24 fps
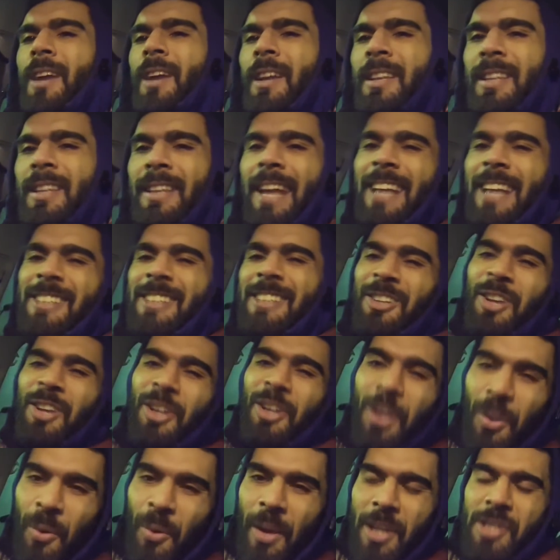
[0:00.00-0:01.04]
that's
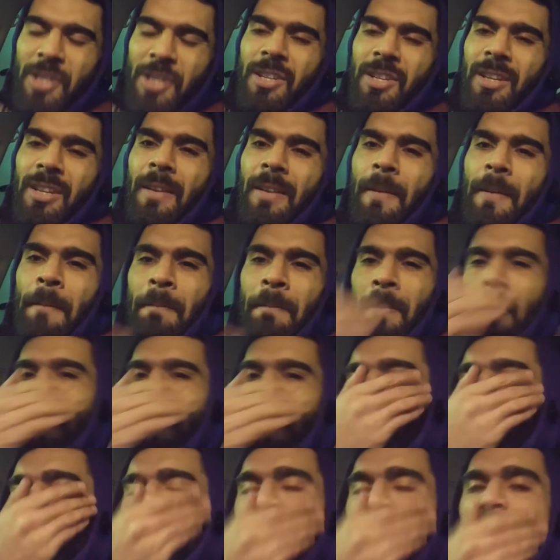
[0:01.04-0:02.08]
another question.
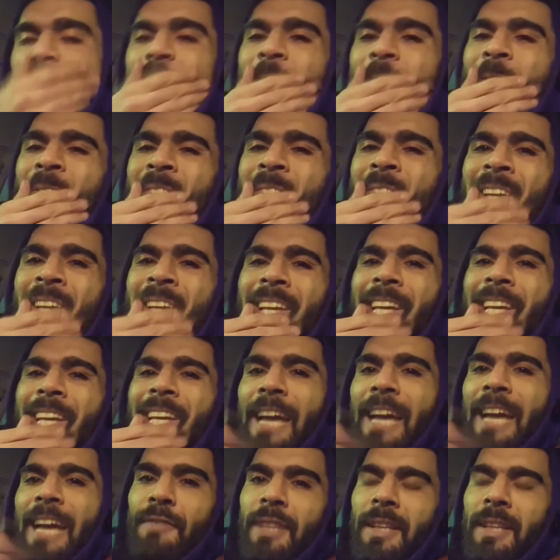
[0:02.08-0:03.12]
So you're
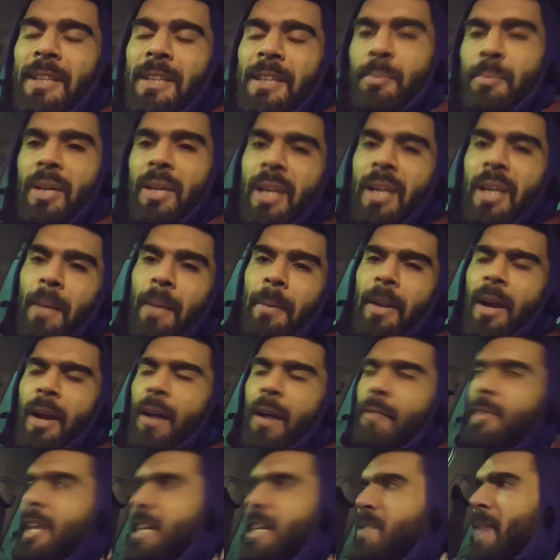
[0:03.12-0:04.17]
left in this predicament
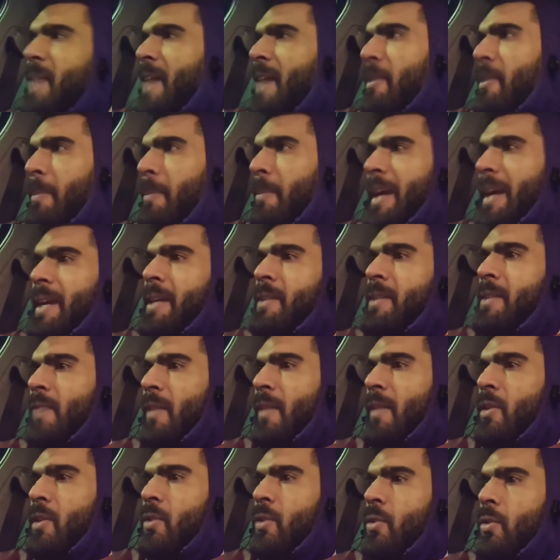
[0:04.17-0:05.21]
of, yes, Eric Bailly is
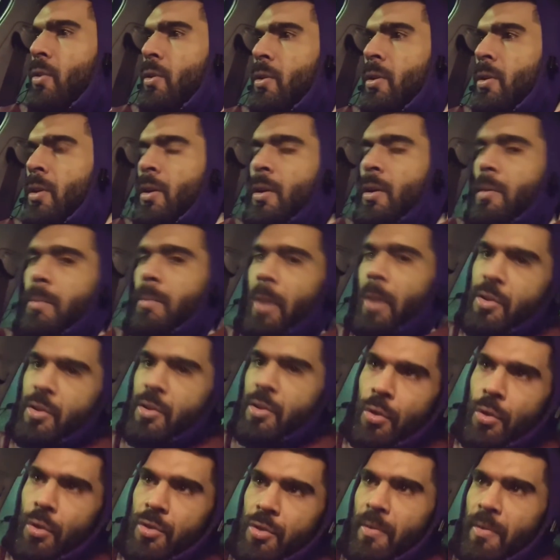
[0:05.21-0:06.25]
very good, but he's
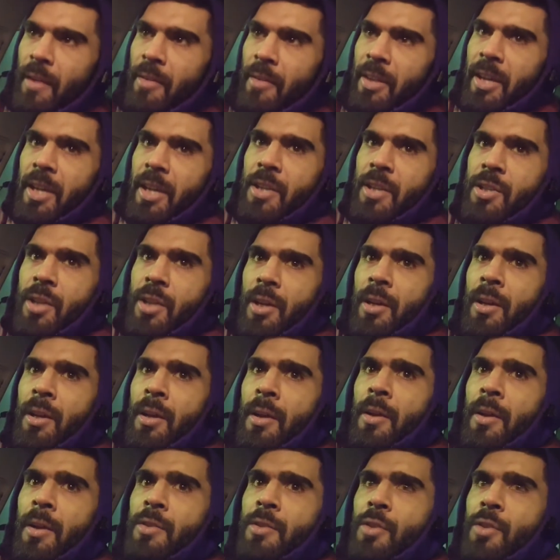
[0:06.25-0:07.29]
also very injured.
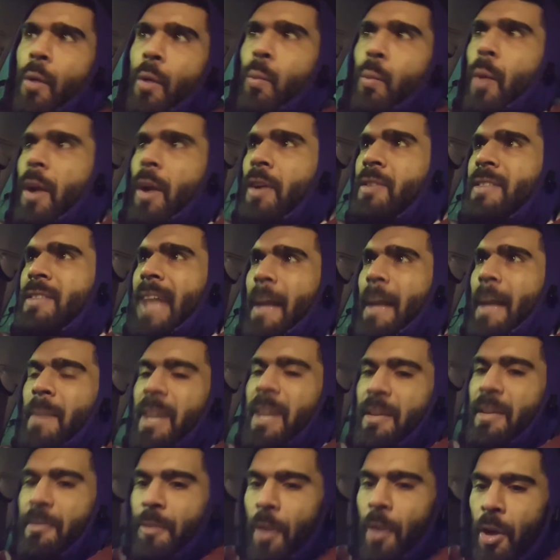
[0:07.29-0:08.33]
So what does that
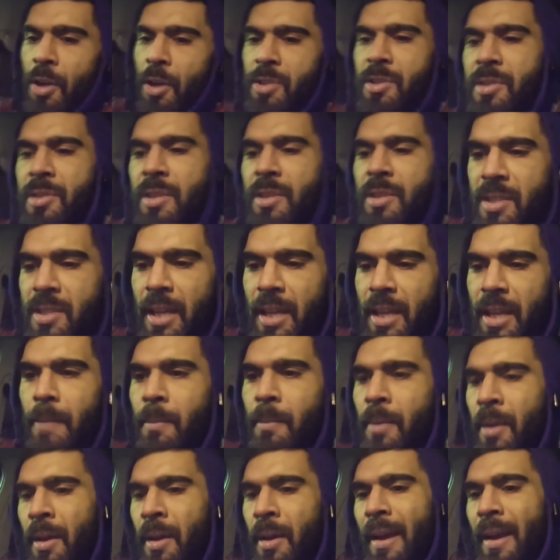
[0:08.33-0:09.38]
mean for us as a team?
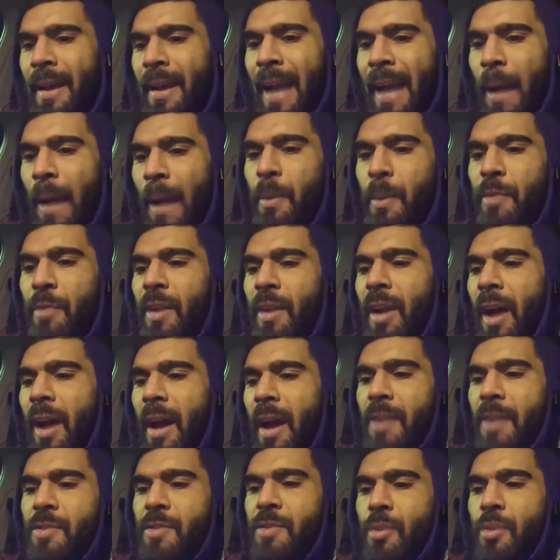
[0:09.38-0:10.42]
Can we rely
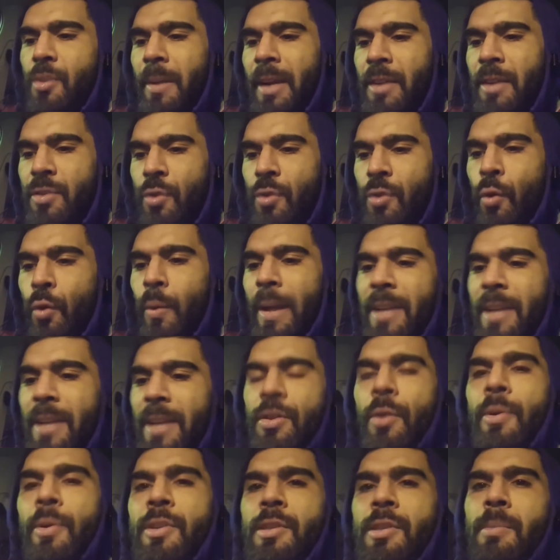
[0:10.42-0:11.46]
on someone that's always
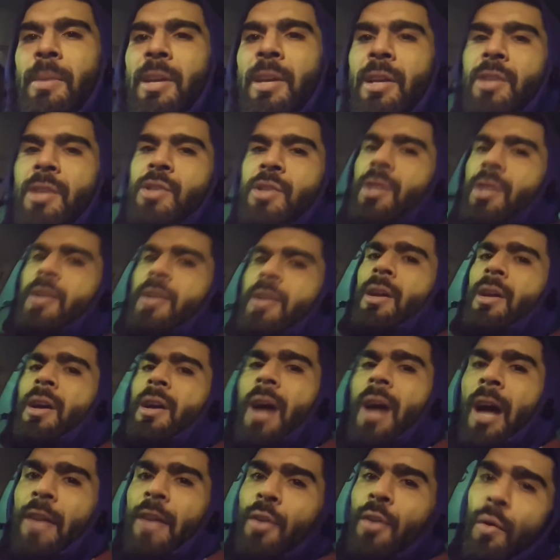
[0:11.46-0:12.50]
going to be injured?
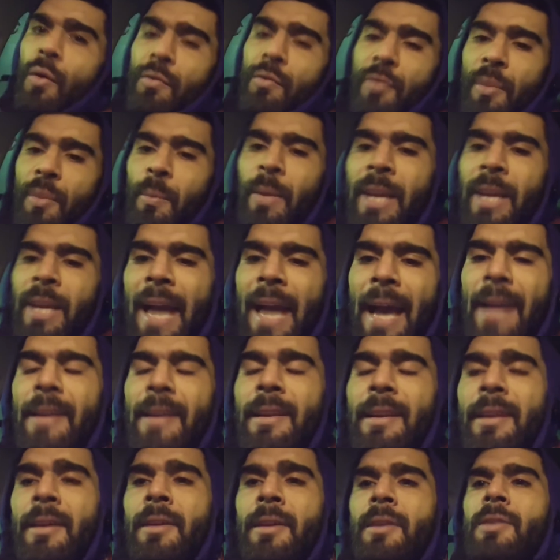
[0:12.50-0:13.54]
I don't think we can.
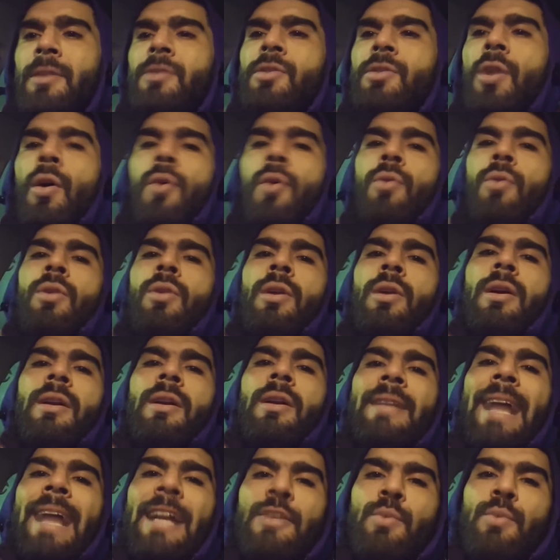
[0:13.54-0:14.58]
So
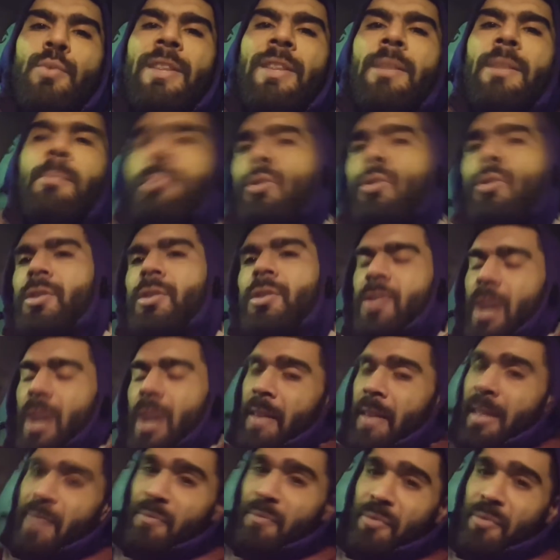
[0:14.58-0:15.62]
that's when the board
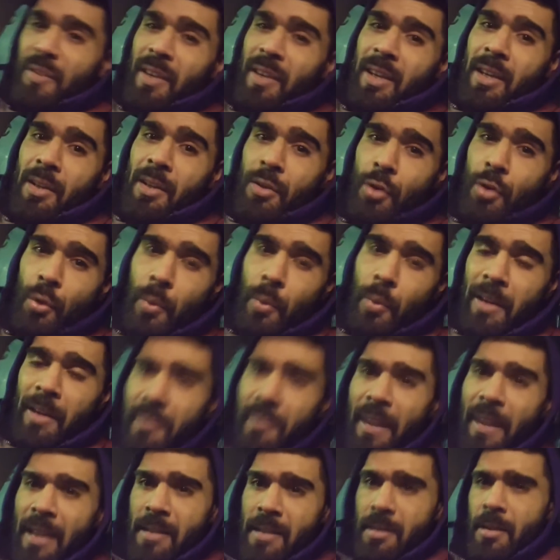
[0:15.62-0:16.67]
start them thinking, do we
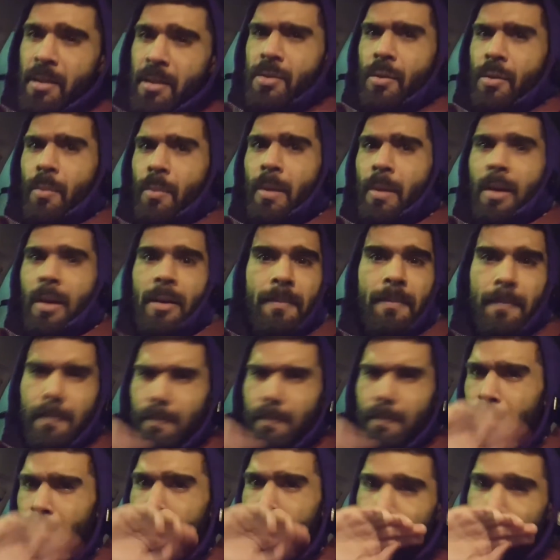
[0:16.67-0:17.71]
invest in someone?
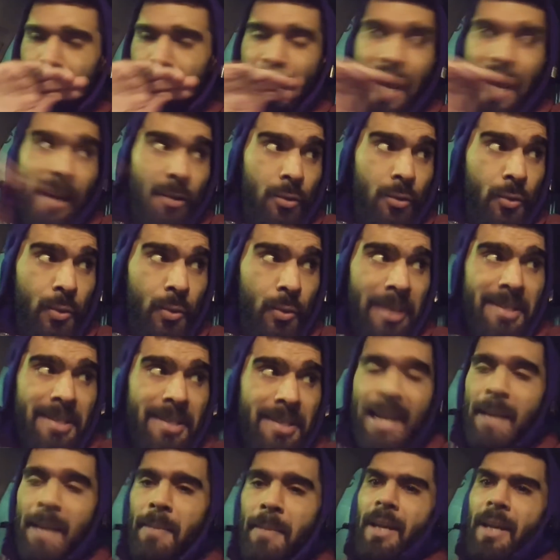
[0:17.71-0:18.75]
Axel
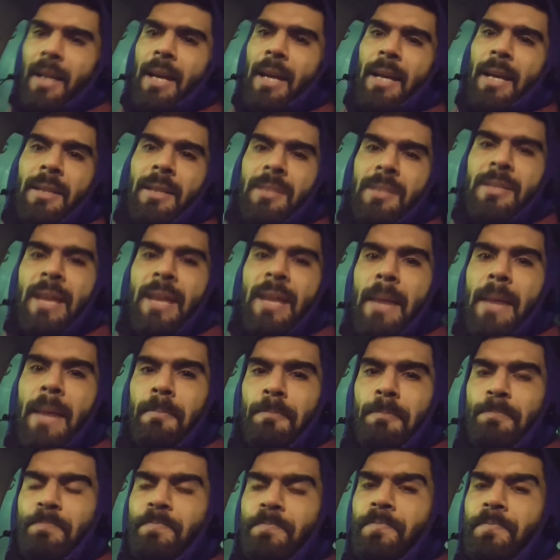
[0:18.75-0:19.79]
Tuanzebe, again, the same.
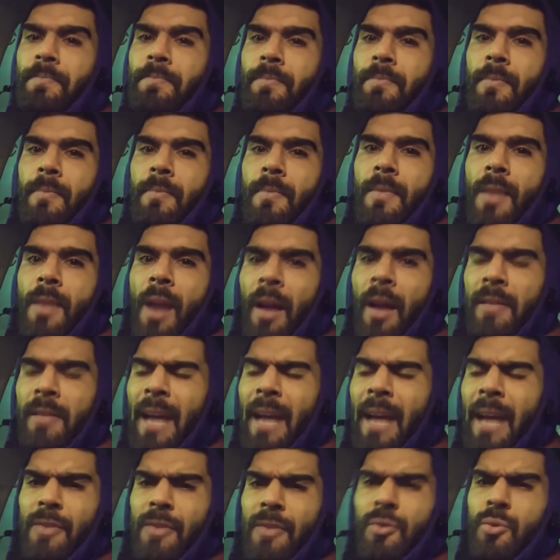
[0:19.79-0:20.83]
I think
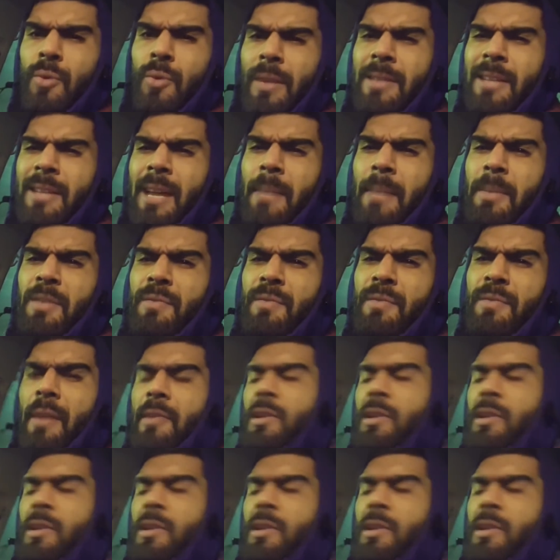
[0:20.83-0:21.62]
Axel Tuanzebe is very